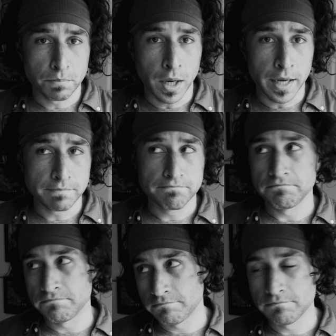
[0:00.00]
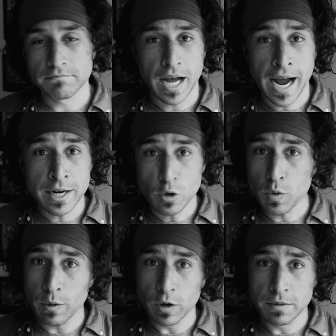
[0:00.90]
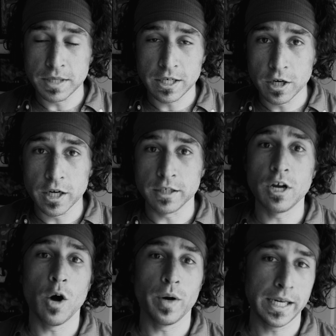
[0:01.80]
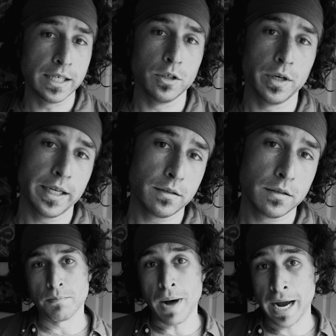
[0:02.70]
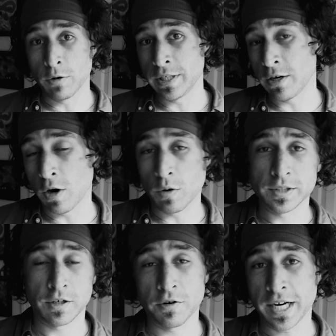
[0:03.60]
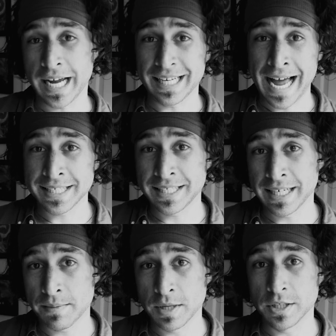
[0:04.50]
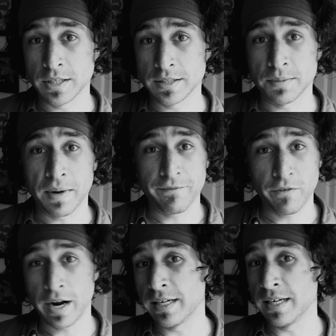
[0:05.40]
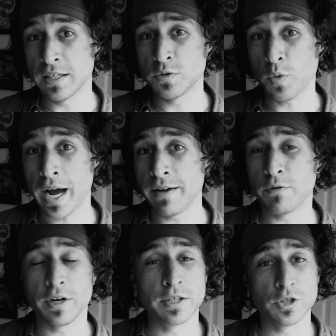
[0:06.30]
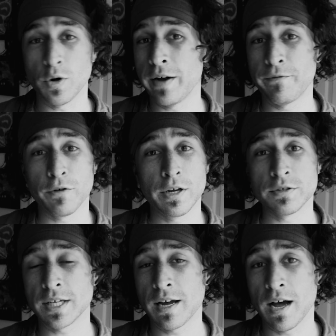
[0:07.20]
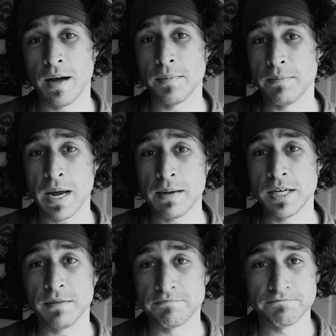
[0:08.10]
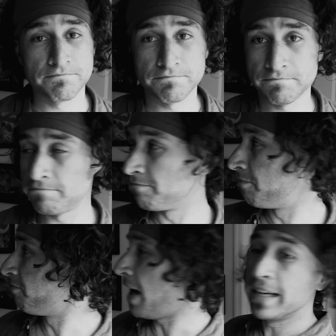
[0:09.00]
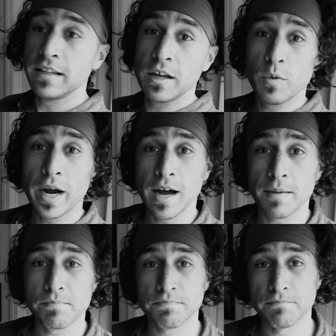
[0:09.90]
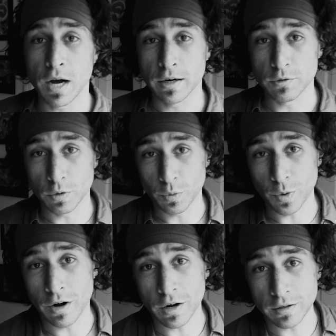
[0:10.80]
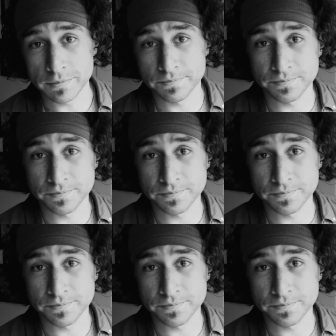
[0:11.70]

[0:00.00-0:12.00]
But I knew I wouldn't be good going into it. My only goal was to create lasting images that my friend and his wife would enjoy for years to come and maybe find their way up onto a wall.